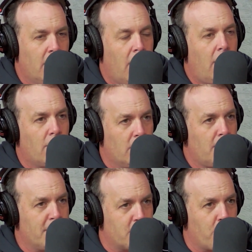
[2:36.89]
oh,
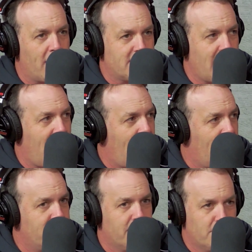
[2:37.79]
it'd be great to
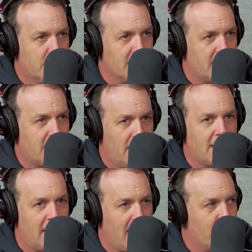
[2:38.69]
have Malik
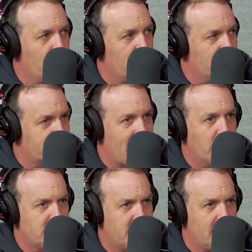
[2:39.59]
Cunningham running the
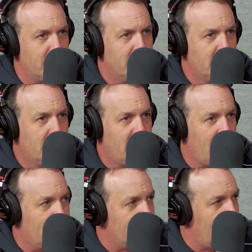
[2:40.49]
scout team
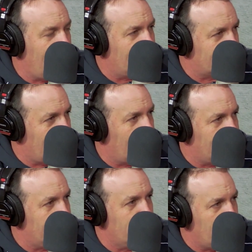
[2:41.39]
and and kind
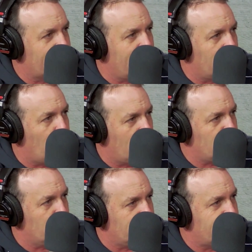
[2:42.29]
of mimicking what
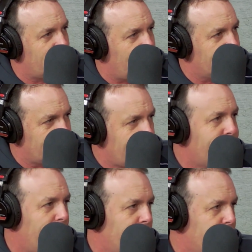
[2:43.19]
you would see as a
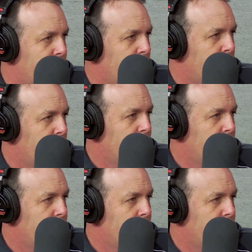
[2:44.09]
defense. Yeah.